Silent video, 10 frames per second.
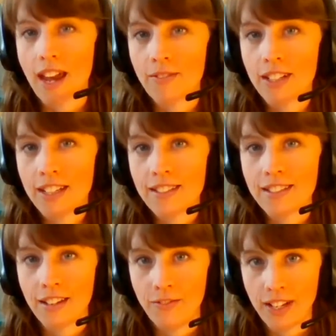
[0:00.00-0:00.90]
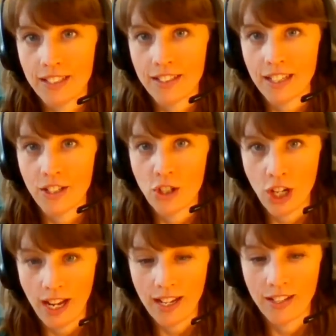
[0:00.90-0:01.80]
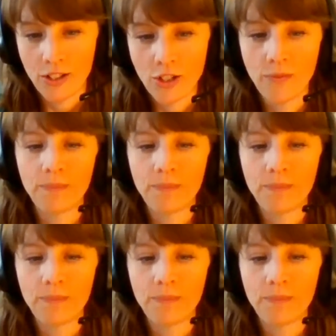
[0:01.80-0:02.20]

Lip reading: advocates advancing change.